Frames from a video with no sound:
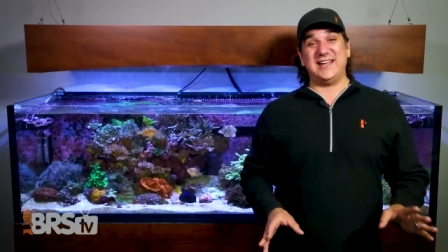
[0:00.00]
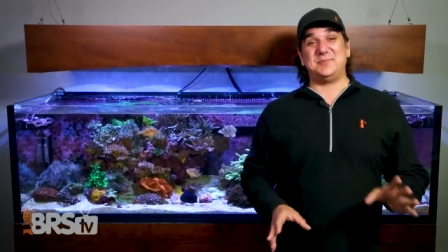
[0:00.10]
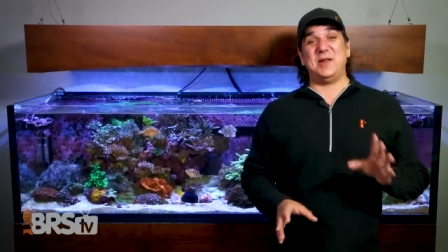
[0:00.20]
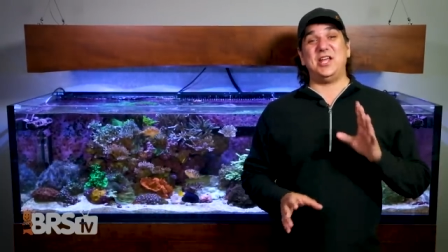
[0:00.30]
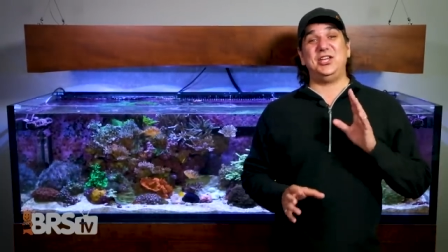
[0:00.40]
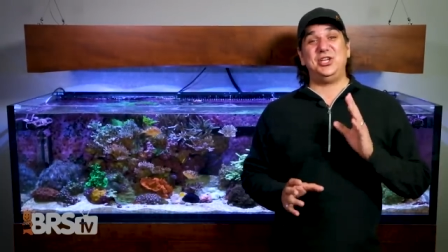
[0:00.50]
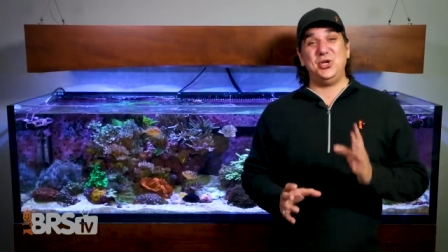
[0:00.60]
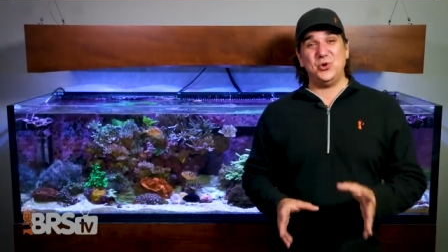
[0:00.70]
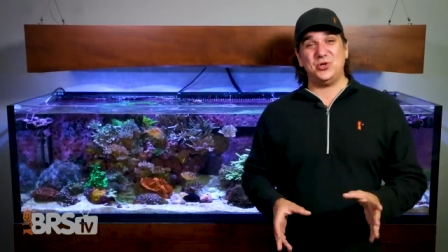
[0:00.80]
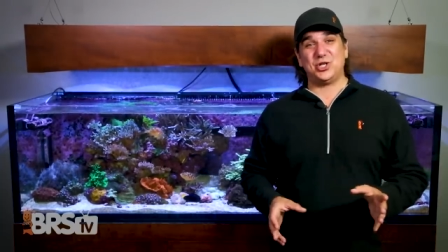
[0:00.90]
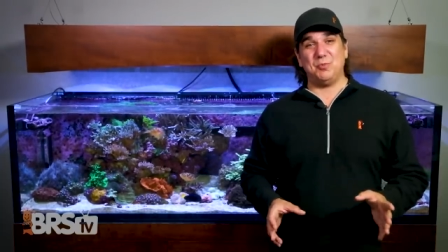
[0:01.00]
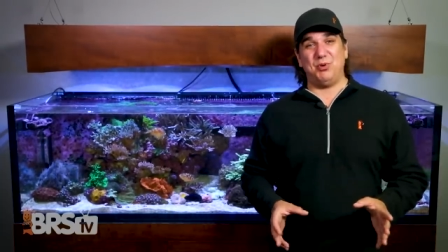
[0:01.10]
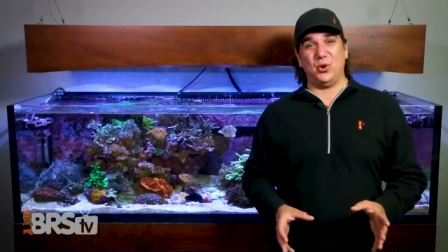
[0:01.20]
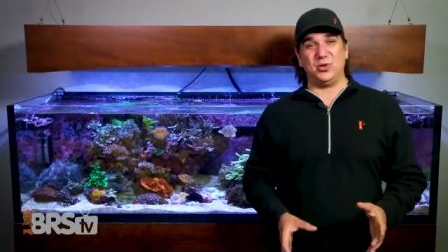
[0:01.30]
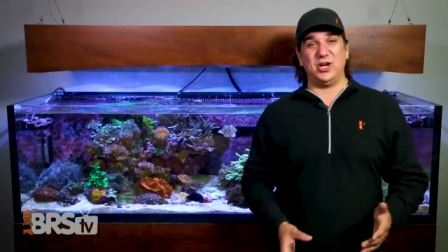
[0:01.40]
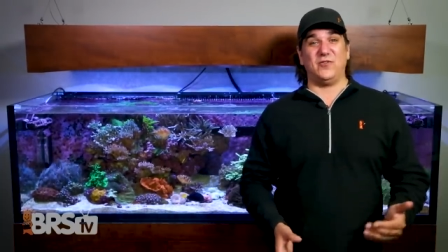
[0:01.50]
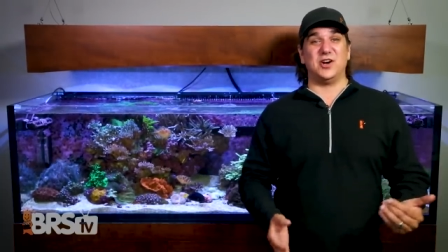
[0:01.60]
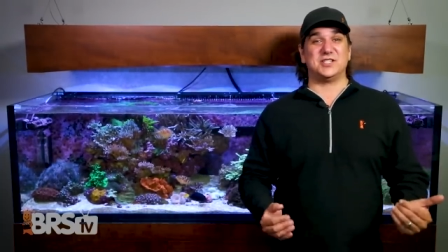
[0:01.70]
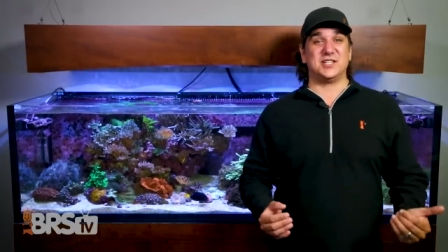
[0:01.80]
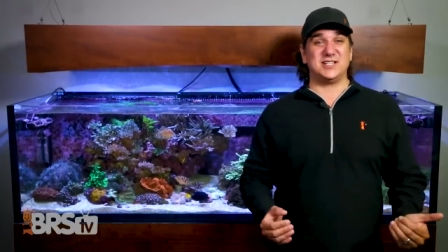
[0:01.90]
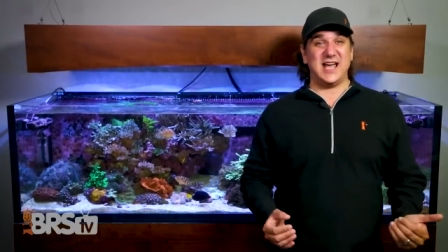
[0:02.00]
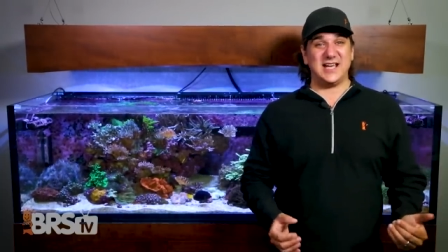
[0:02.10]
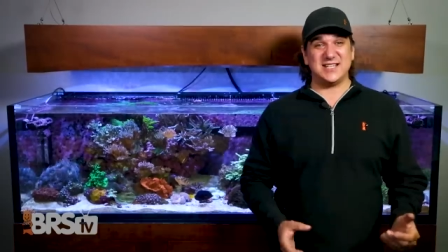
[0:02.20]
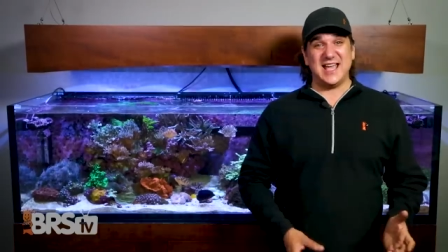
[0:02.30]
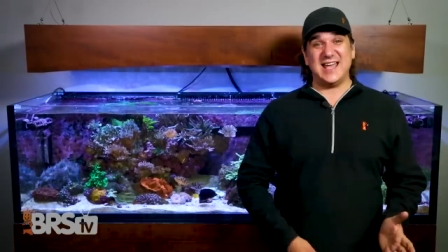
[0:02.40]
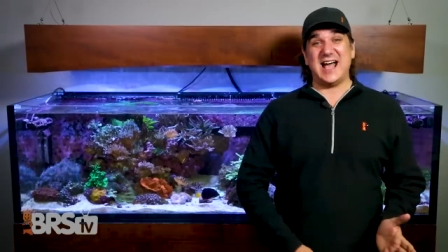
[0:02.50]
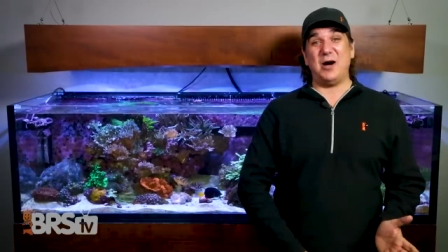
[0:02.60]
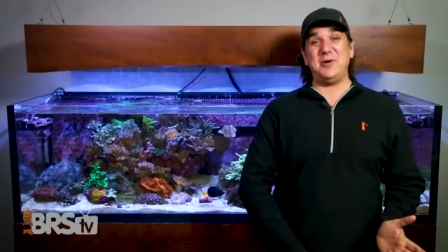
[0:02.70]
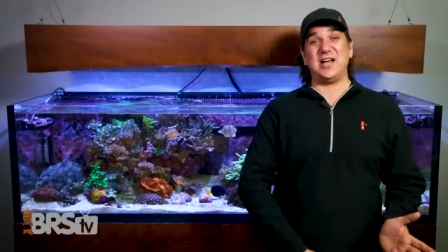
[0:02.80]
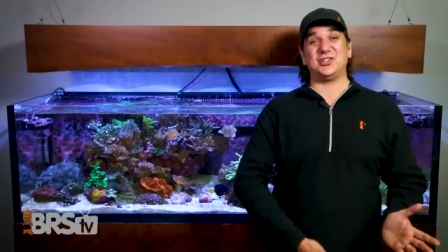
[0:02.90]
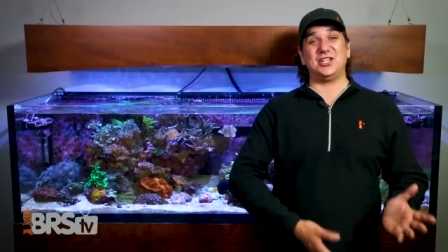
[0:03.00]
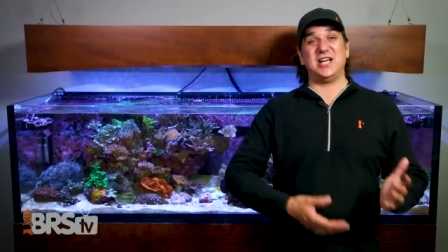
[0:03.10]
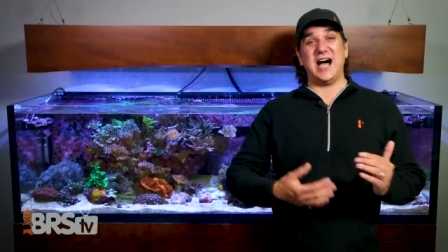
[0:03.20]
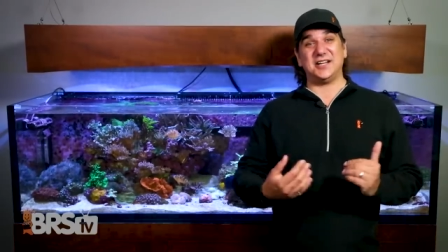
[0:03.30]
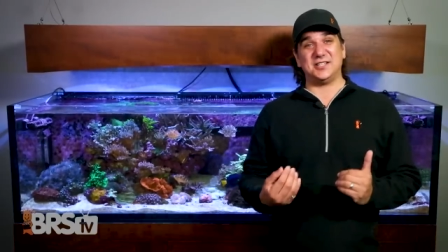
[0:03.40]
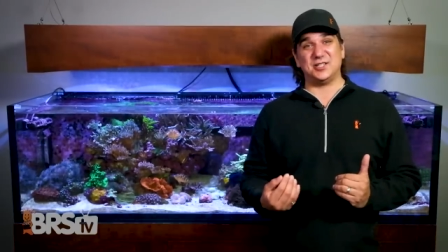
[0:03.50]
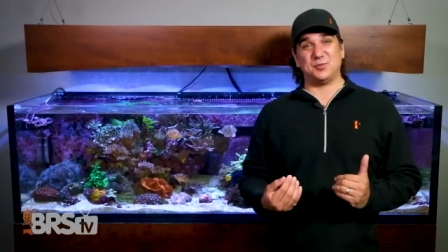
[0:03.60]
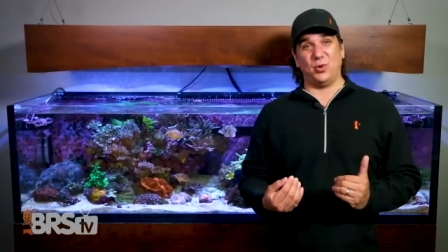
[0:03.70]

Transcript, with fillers: It's been a huge component of our success and how we actually got to this